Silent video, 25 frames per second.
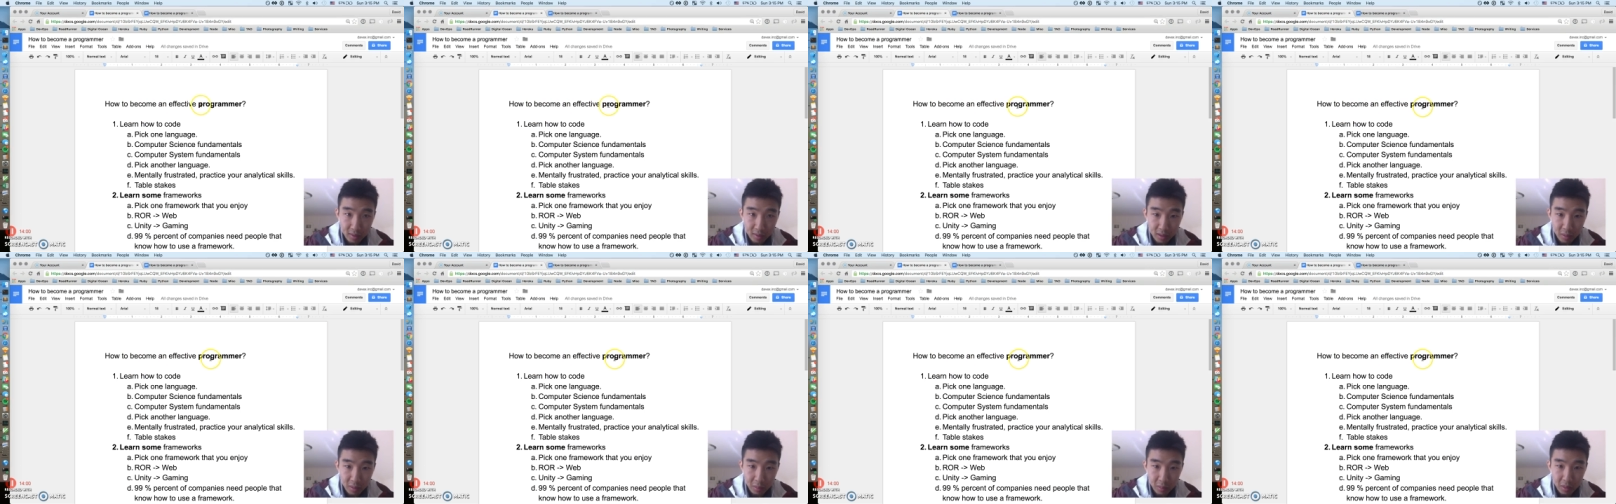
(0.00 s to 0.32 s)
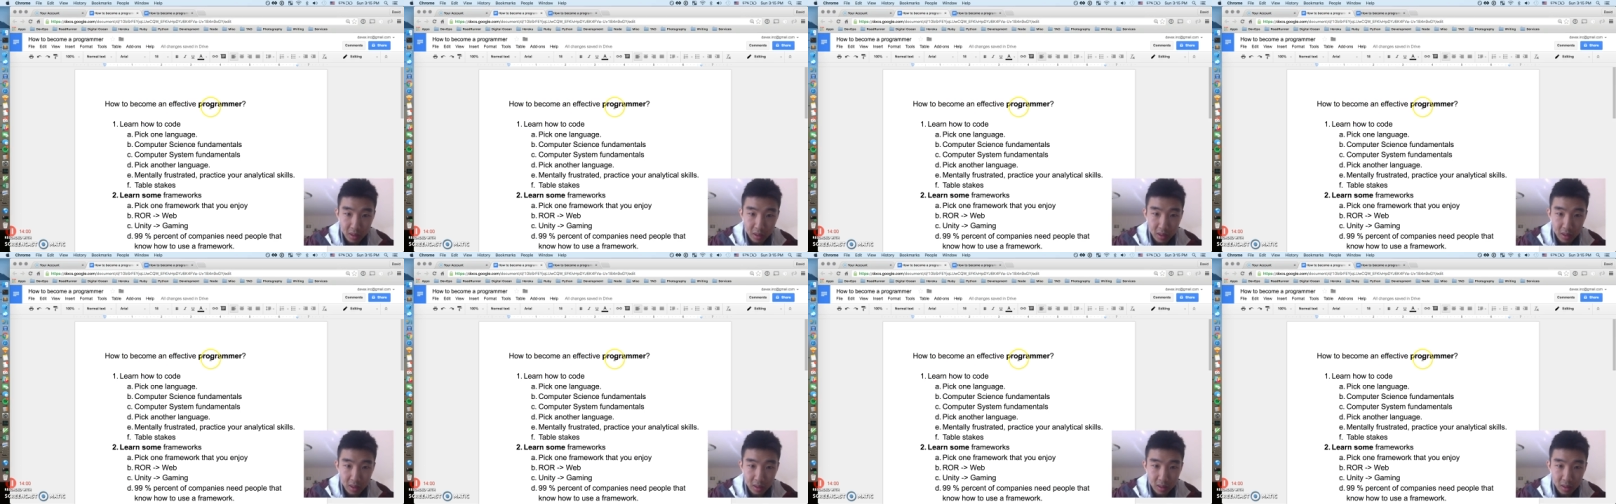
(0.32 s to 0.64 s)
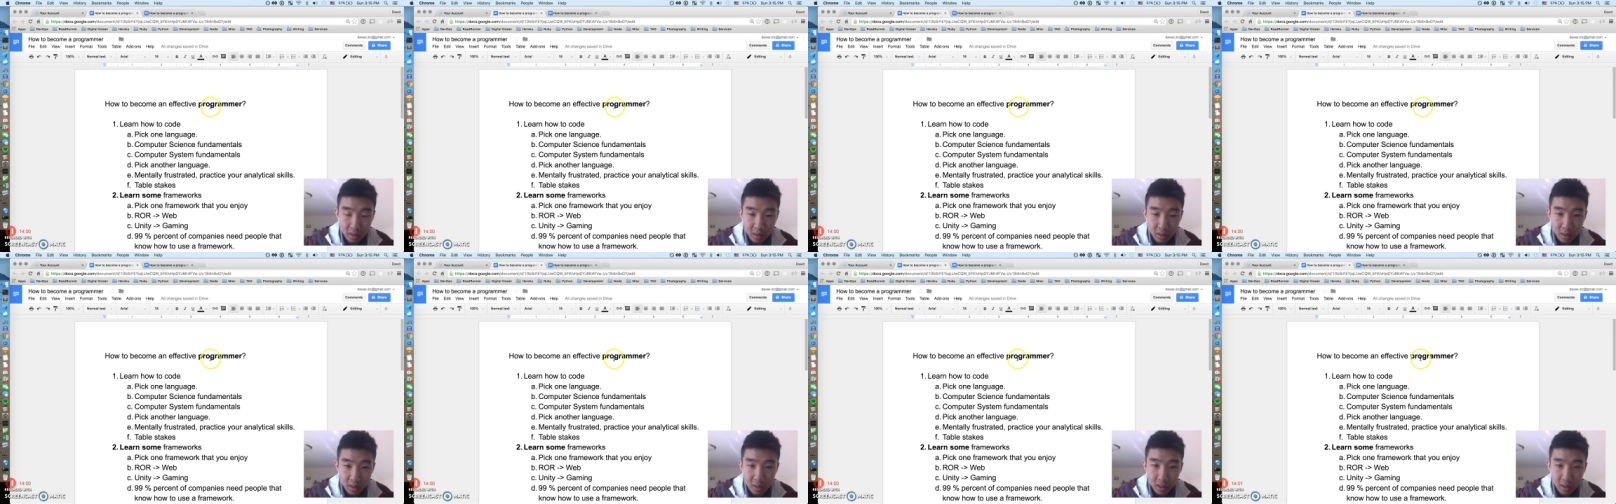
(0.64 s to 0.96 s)
to
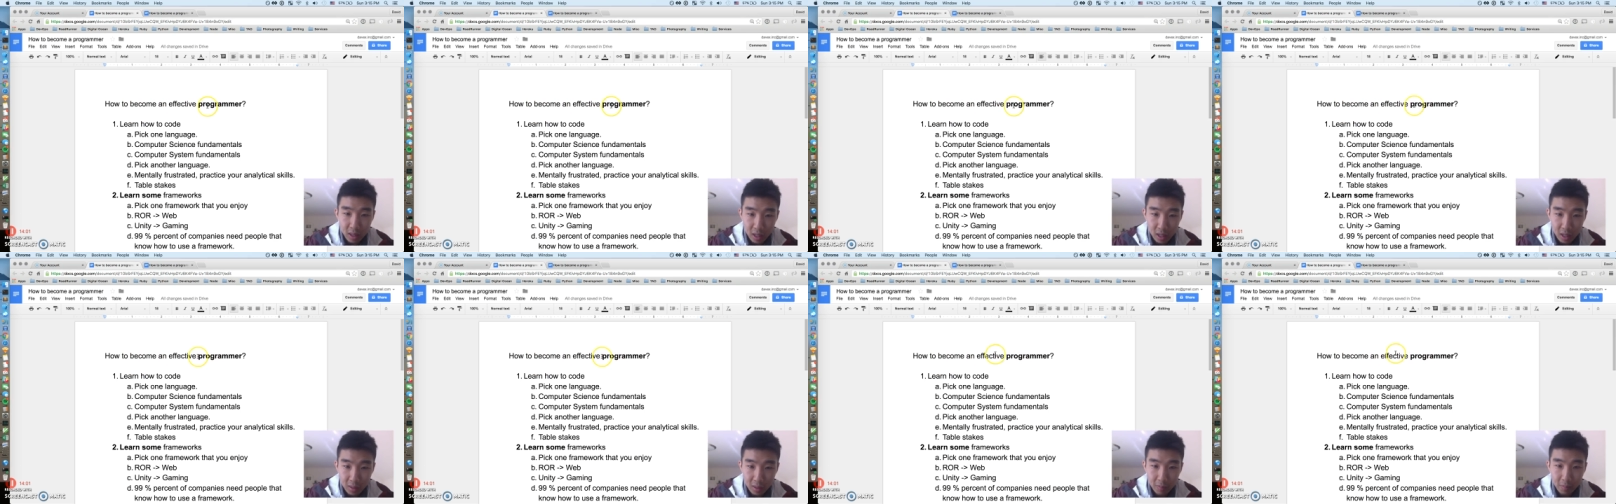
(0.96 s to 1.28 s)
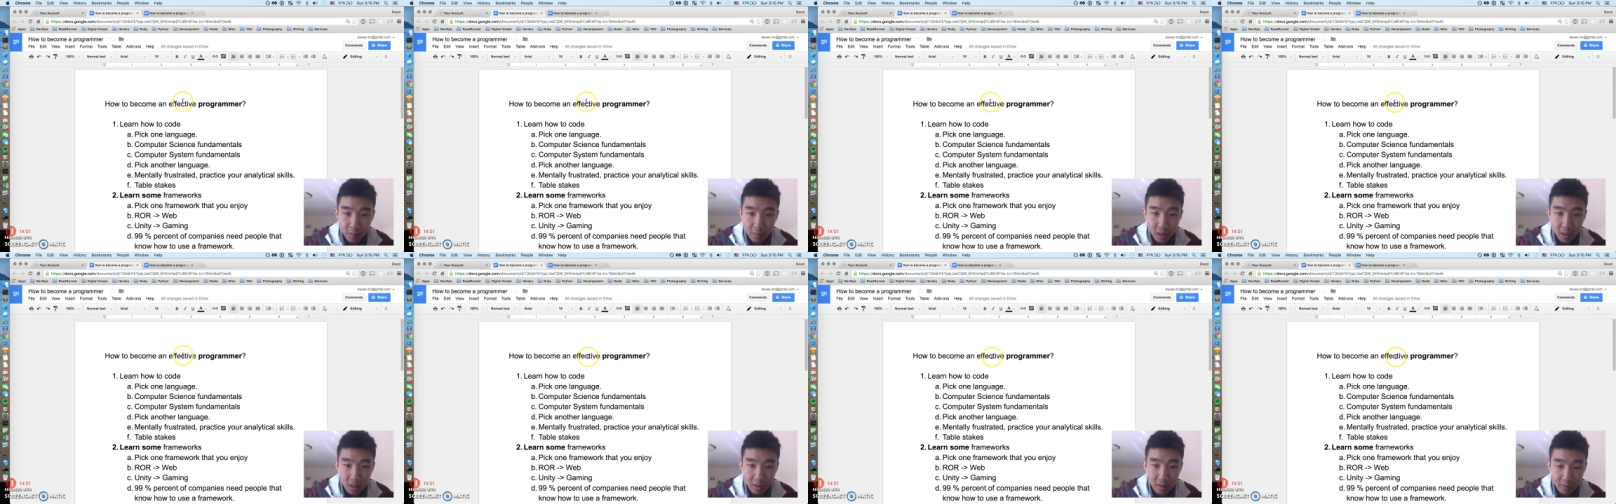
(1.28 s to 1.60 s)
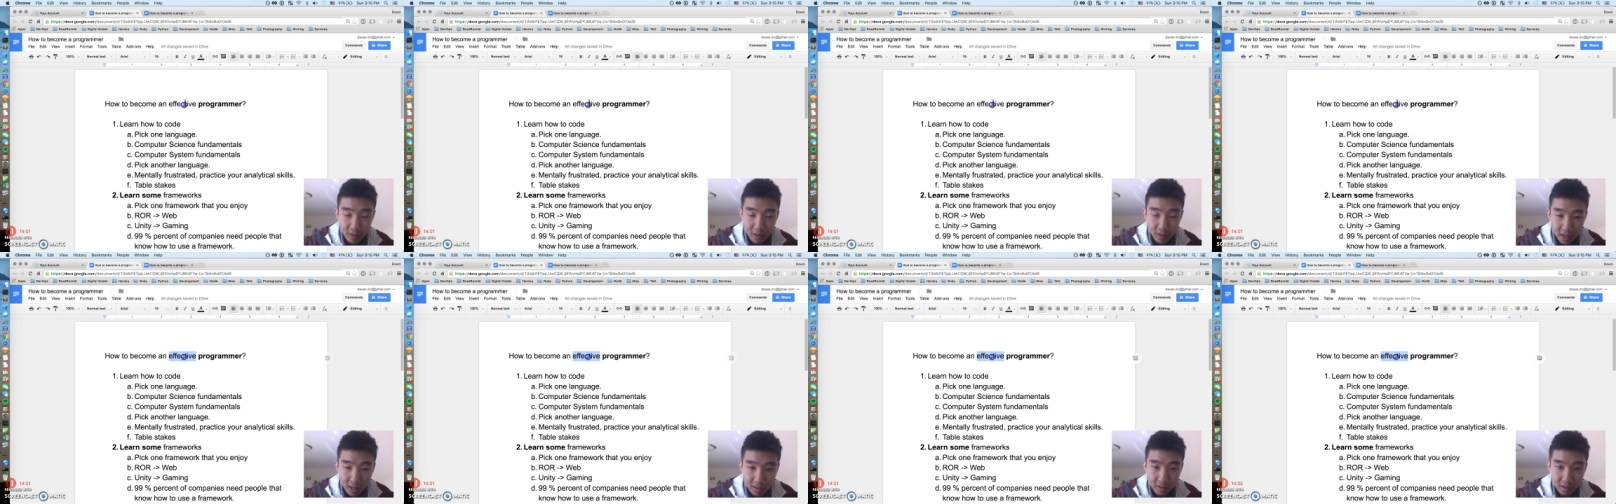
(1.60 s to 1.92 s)
become an
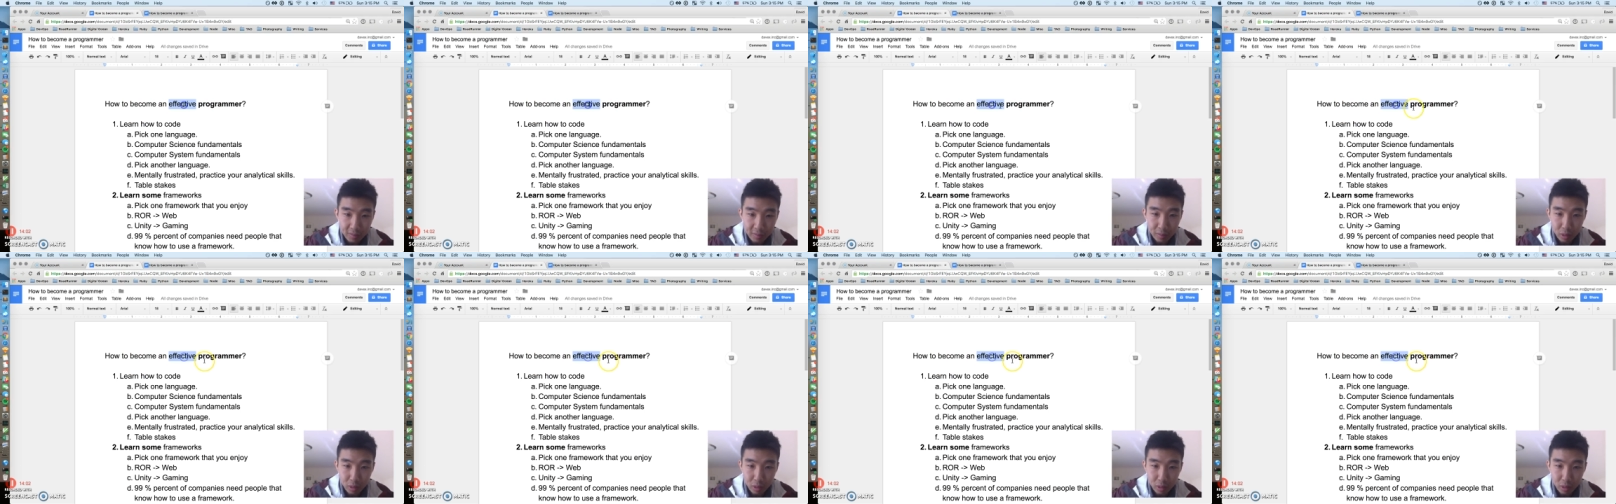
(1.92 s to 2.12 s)
effective